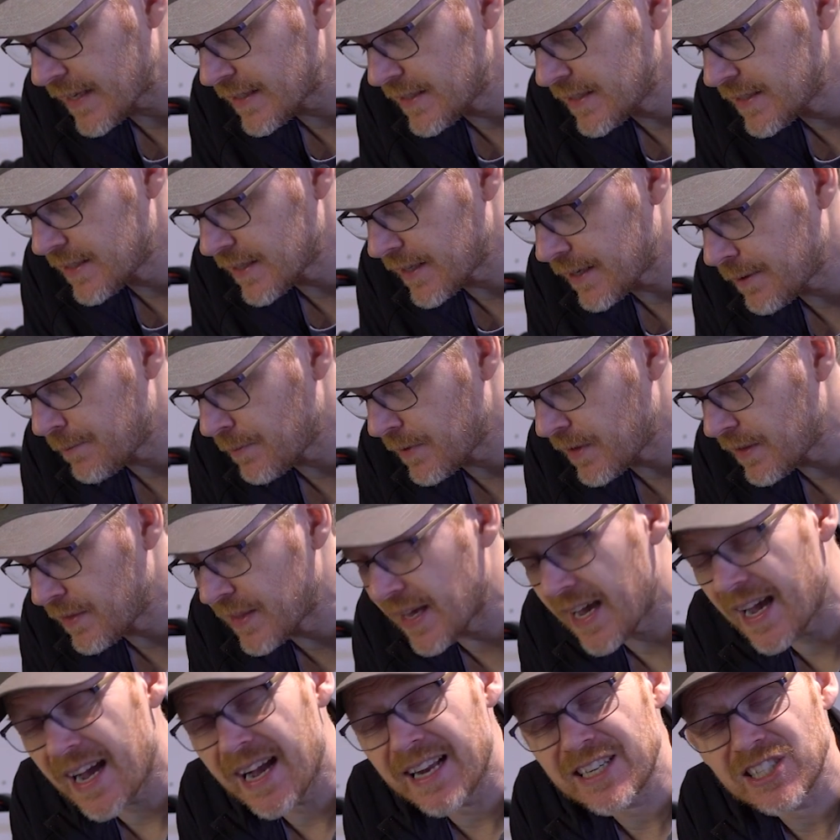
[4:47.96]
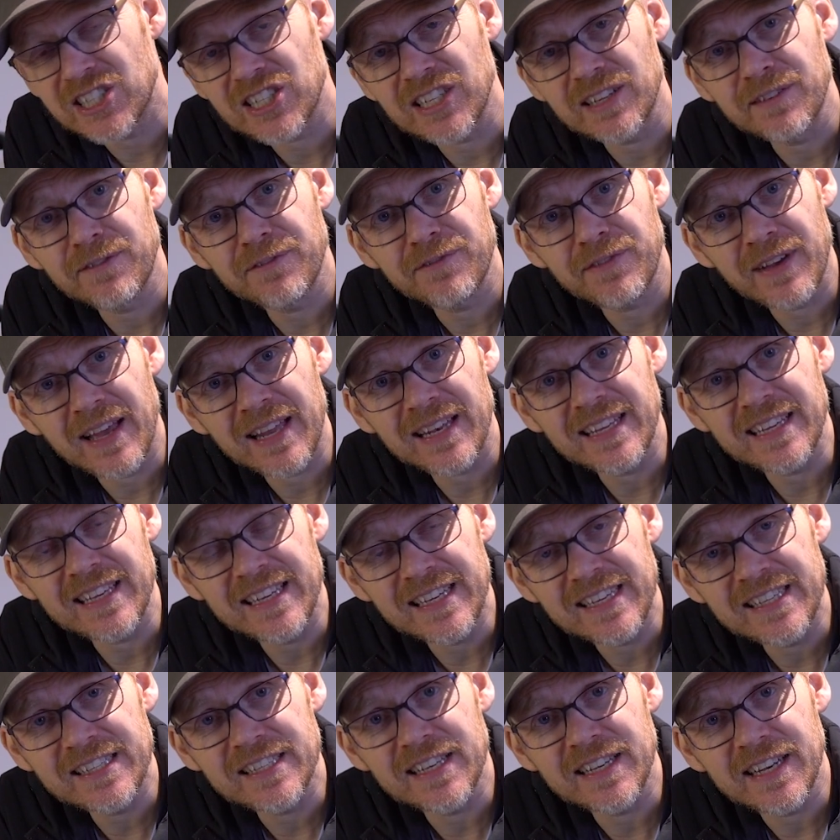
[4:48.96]
and um, they're actually fairly
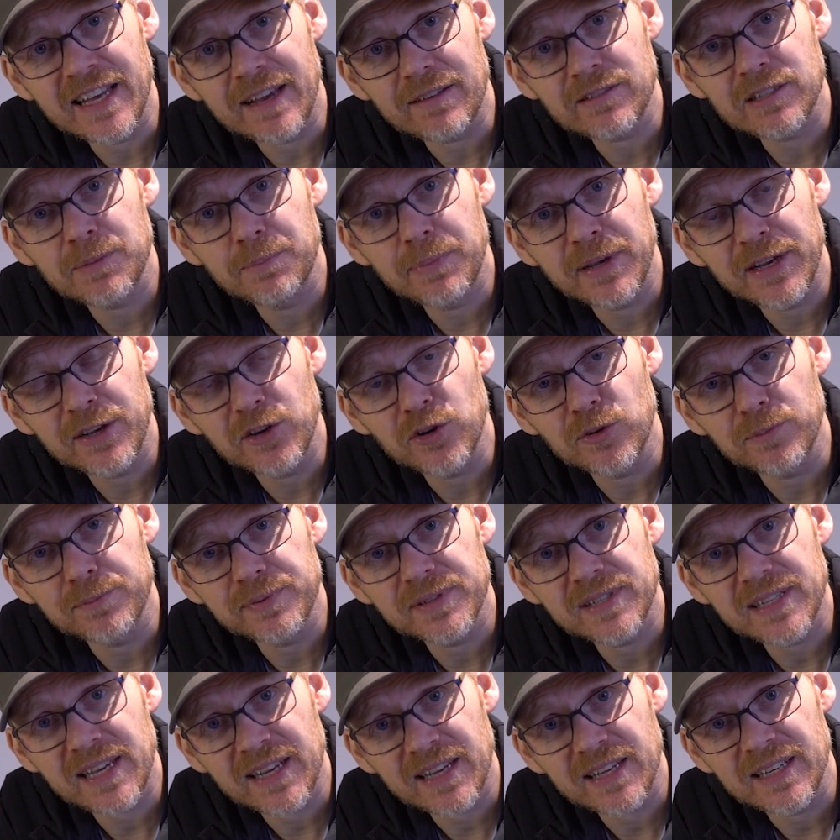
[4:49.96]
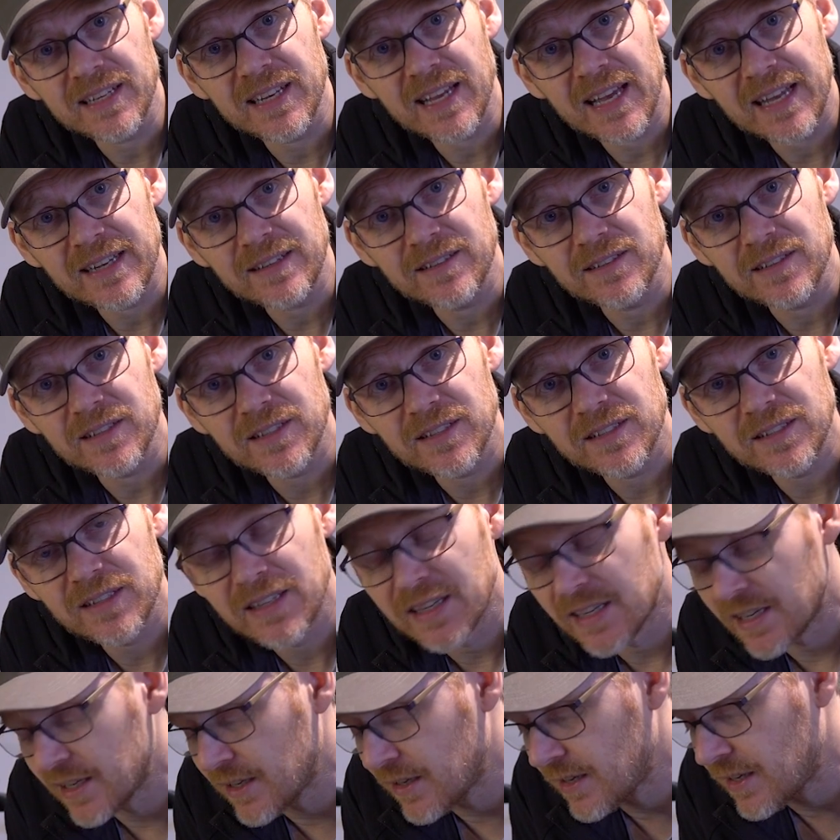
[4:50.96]
easy now to pick up second hand.
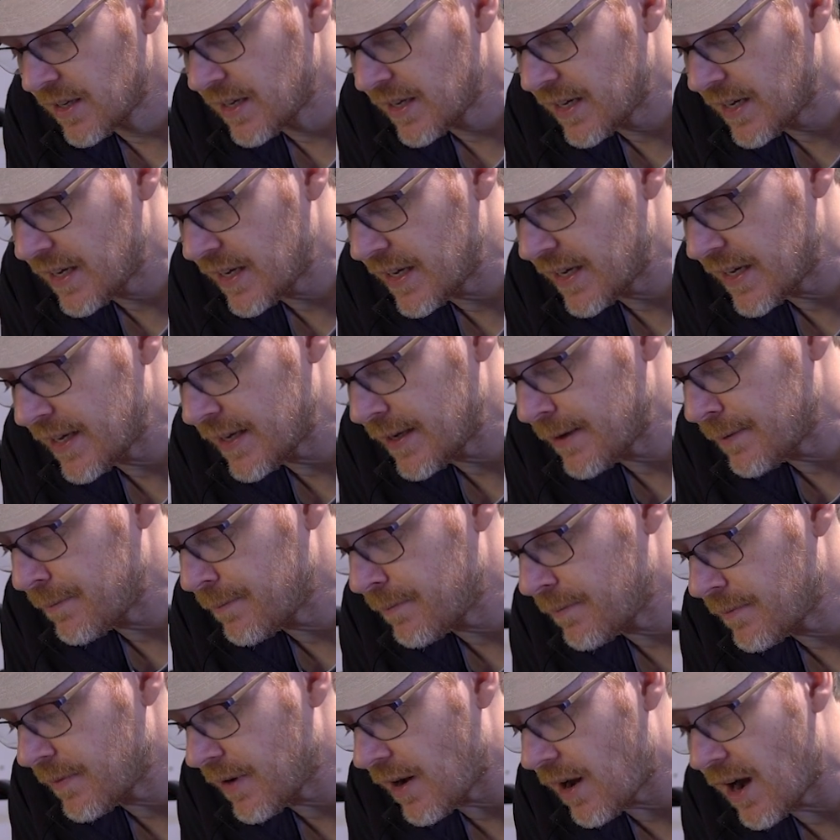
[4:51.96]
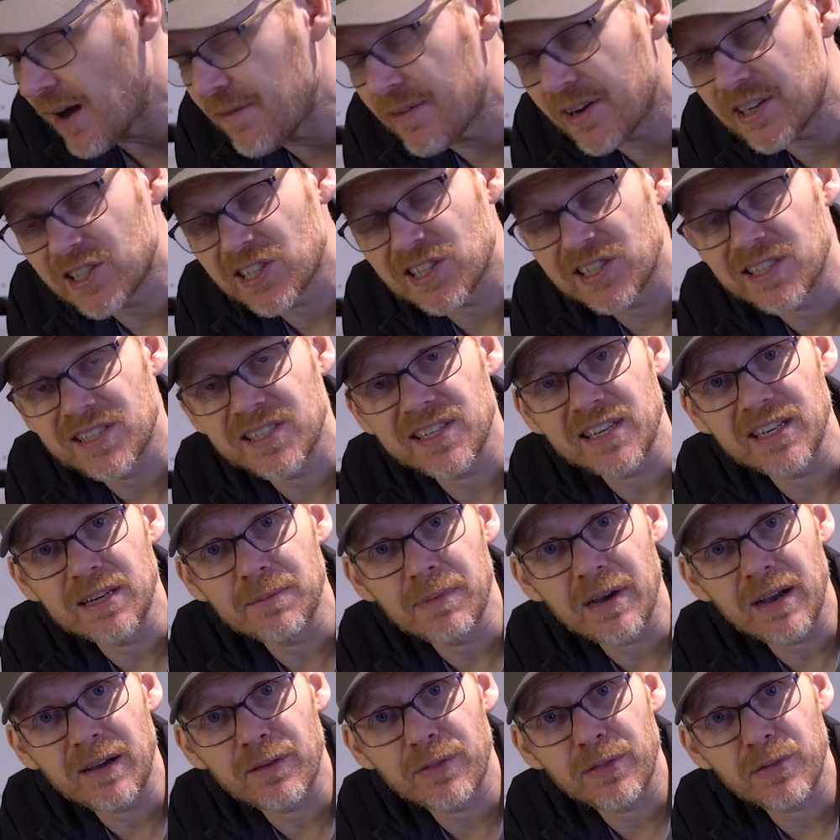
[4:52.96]
Um, I've actually seen
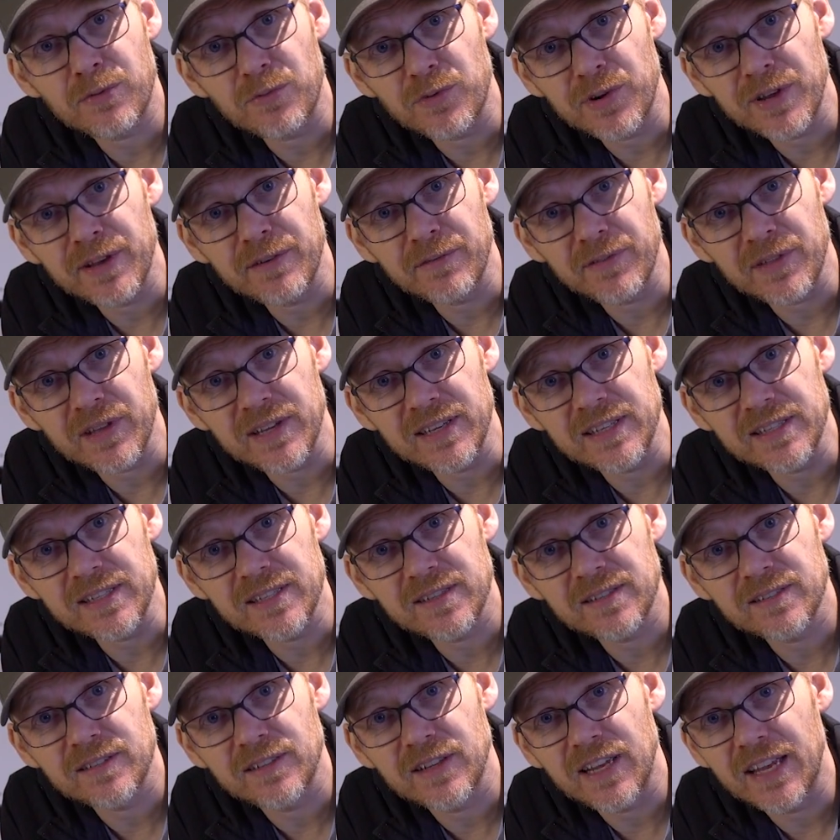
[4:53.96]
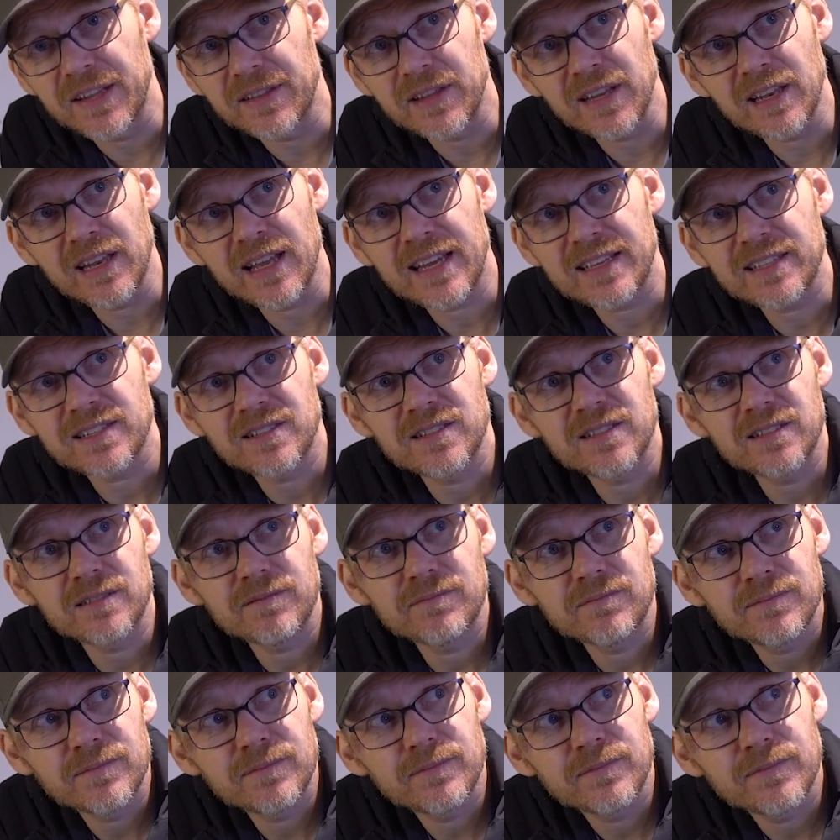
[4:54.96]
about three of these in the last
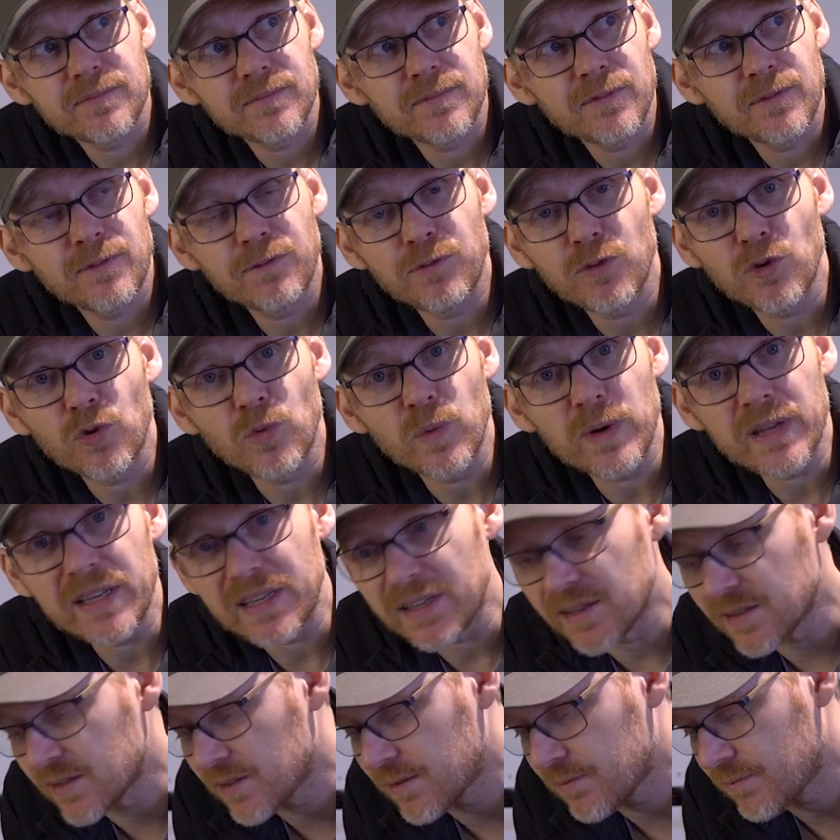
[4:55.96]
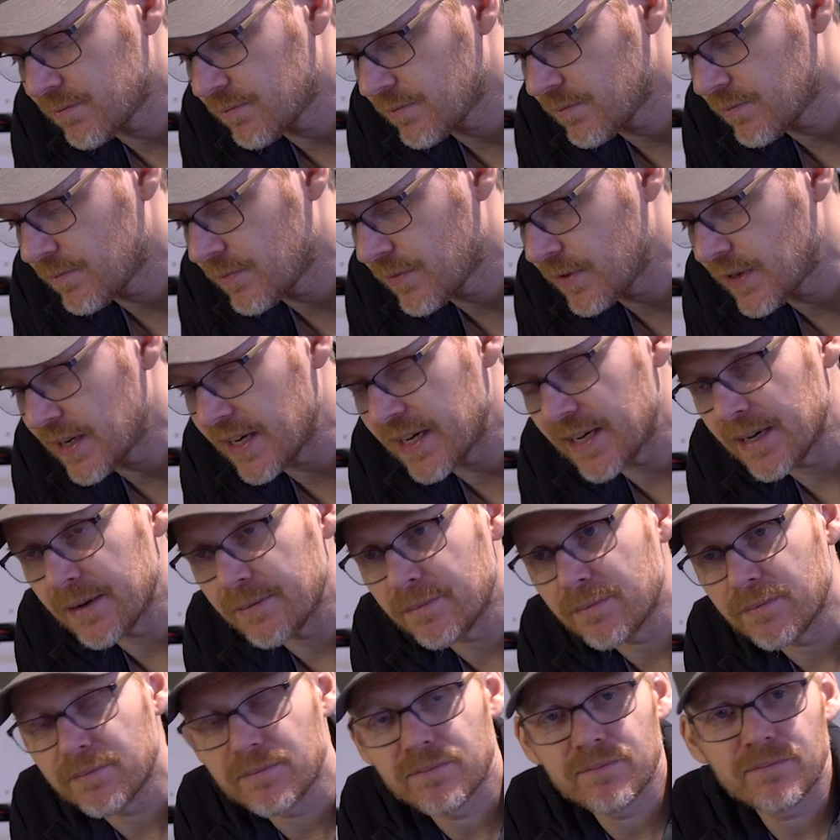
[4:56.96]
four weeks,
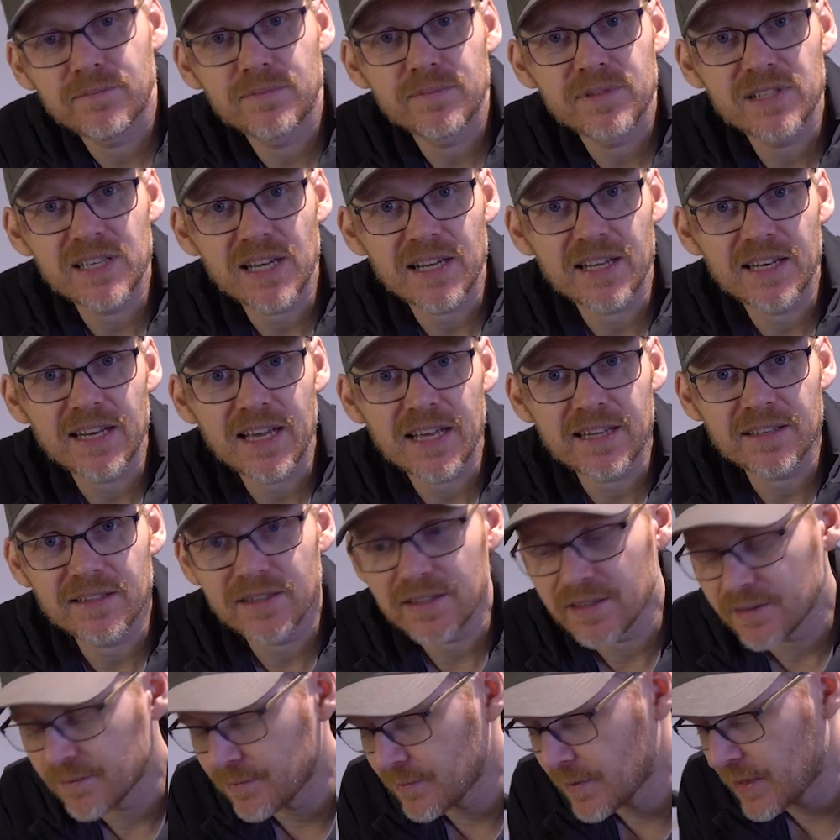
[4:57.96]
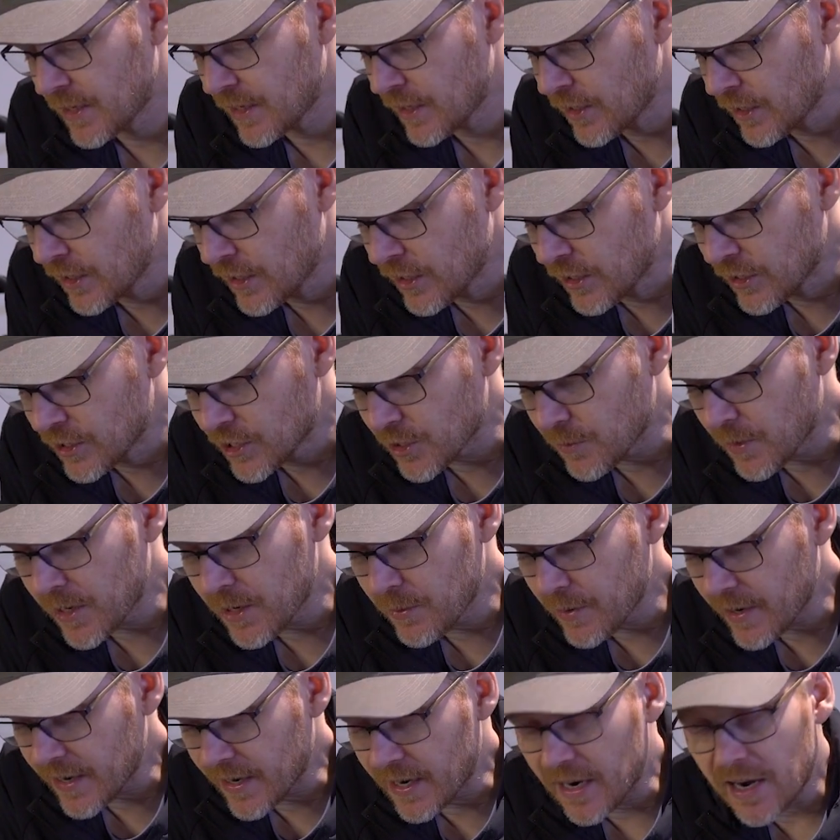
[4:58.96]
um, second hand. So
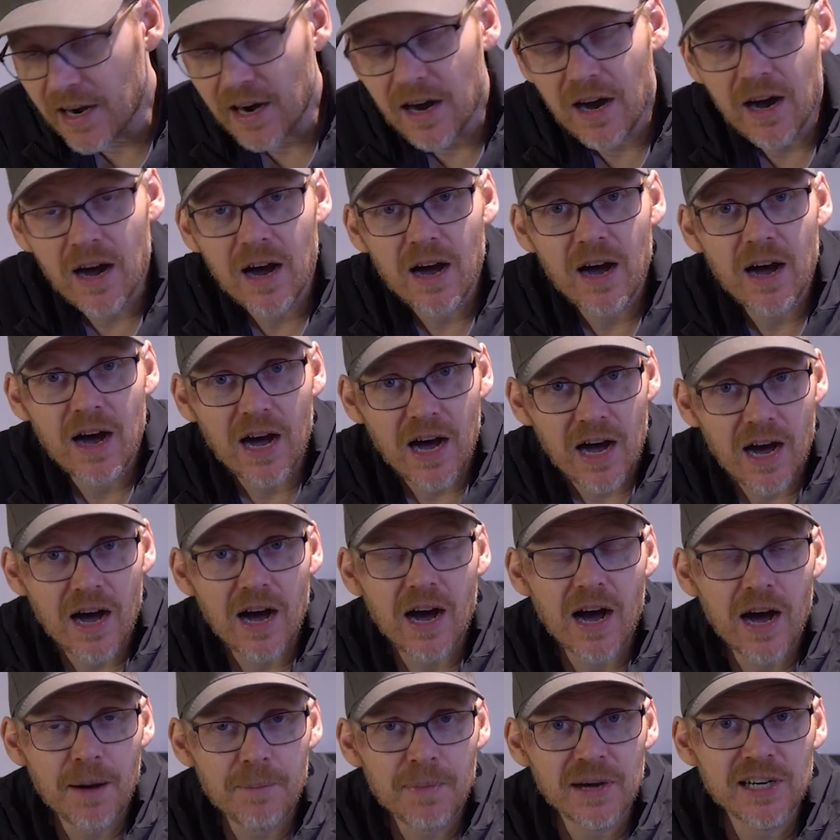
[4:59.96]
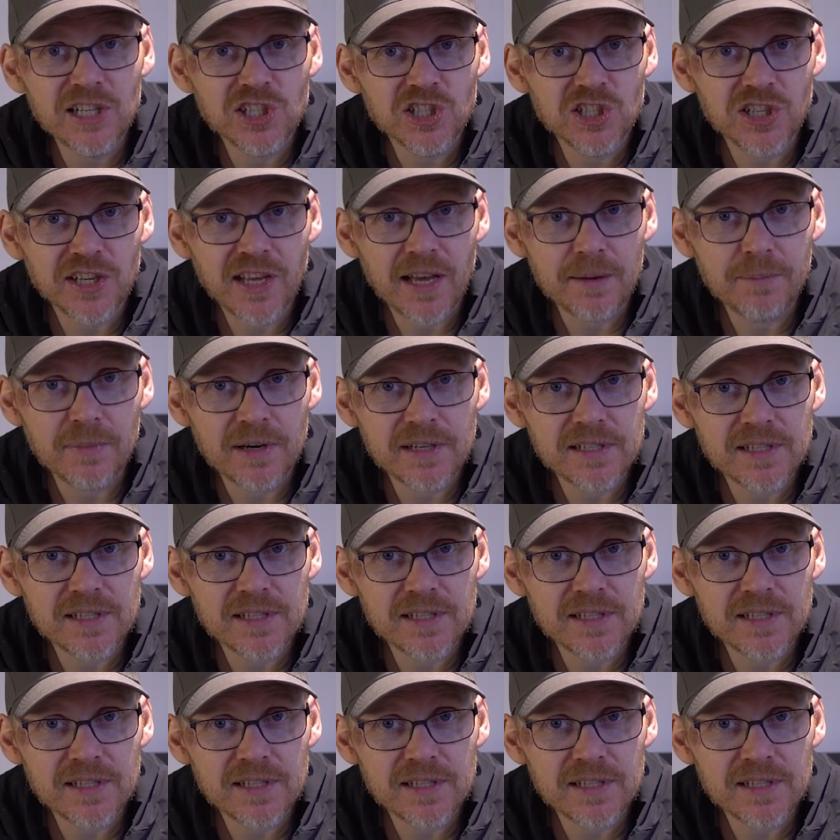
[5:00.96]
anyway, I managed to get